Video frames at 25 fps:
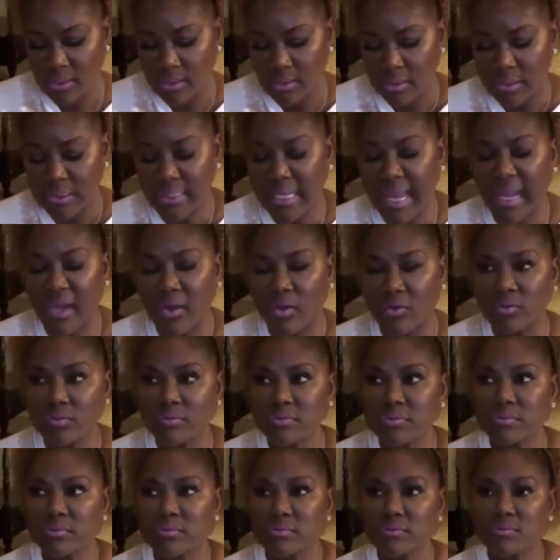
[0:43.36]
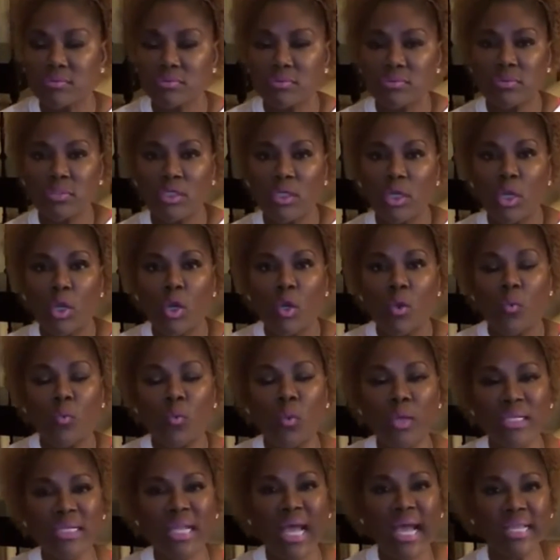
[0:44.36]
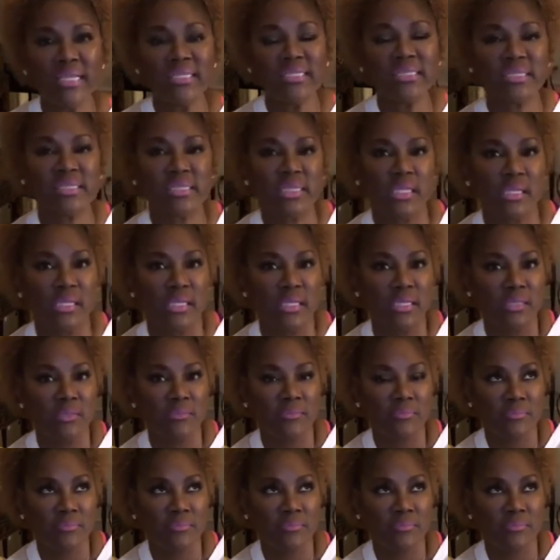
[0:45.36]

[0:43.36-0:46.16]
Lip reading: Now, when I see